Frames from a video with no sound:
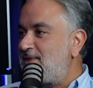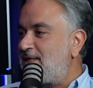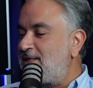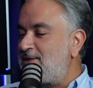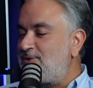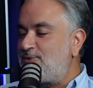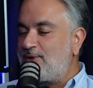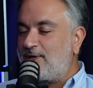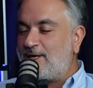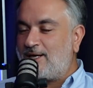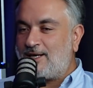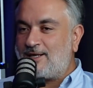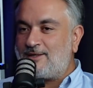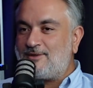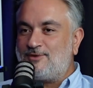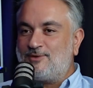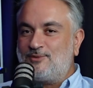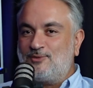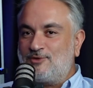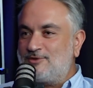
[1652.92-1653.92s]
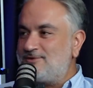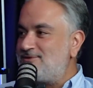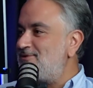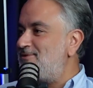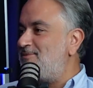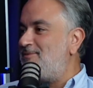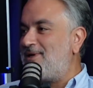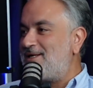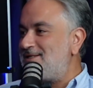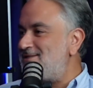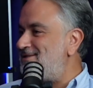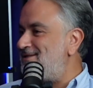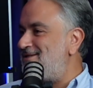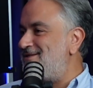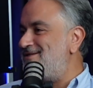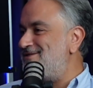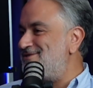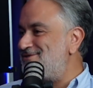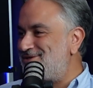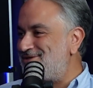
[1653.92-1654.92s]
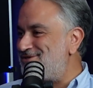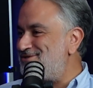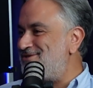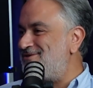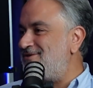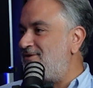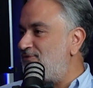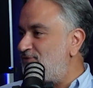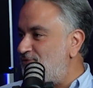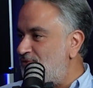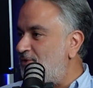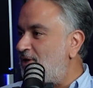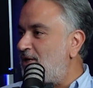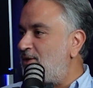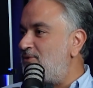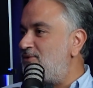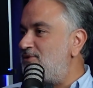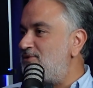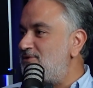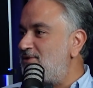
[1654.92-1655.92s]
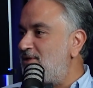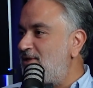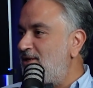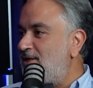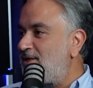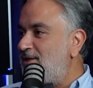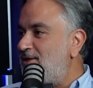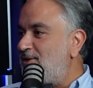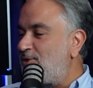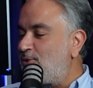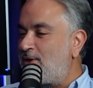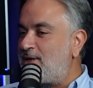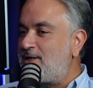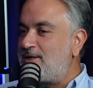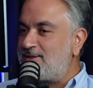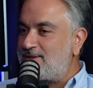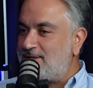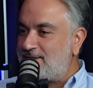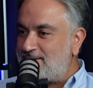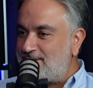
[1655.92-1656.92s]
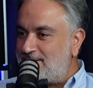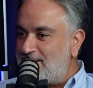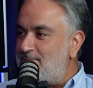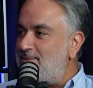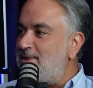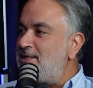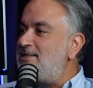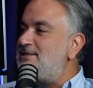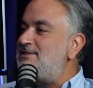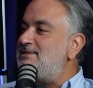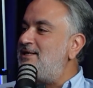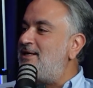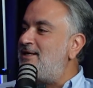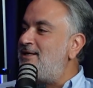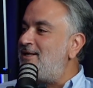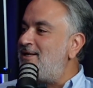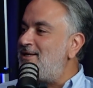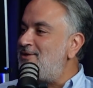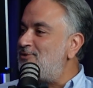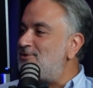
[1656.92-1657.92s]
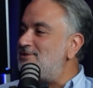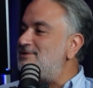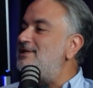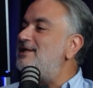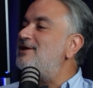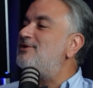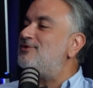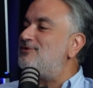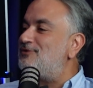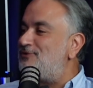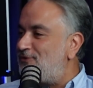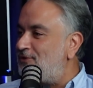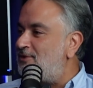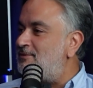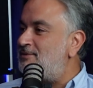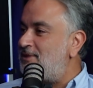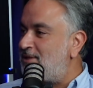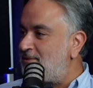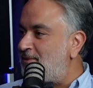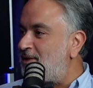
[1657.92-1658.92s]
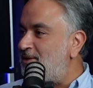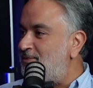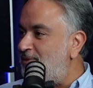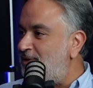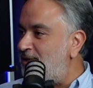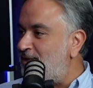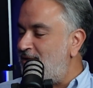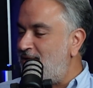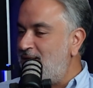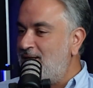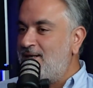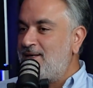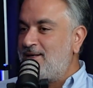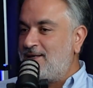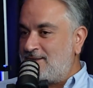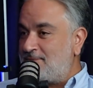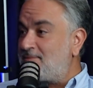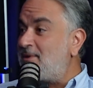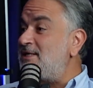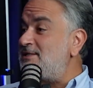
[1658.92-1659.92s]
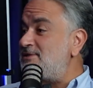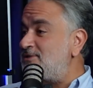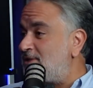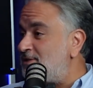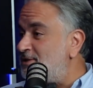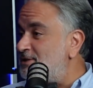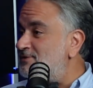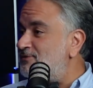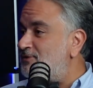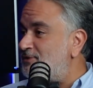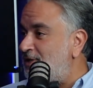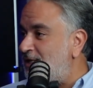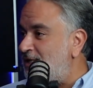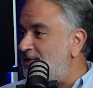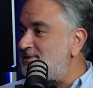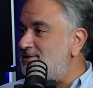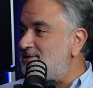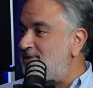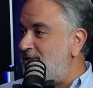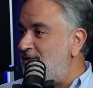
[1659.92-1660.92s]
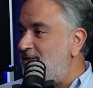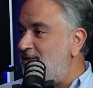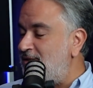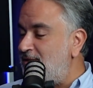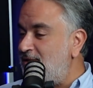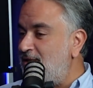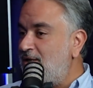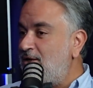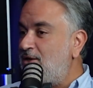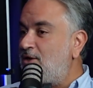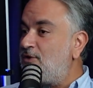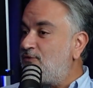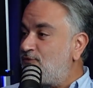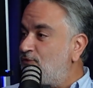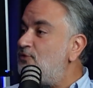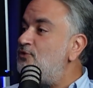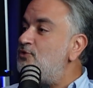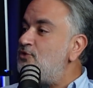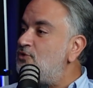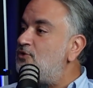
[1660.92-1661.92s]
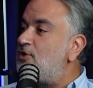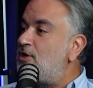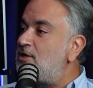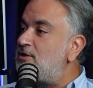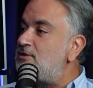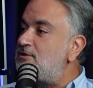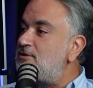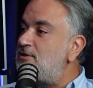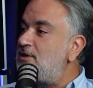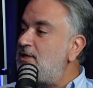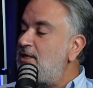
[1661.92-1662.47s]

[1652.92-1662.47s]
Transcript: And we had the most blessing discussion of 2 hours, where the Lebanese DNA was reconfirmed in my brain and my studies for the last 10 years of who you are.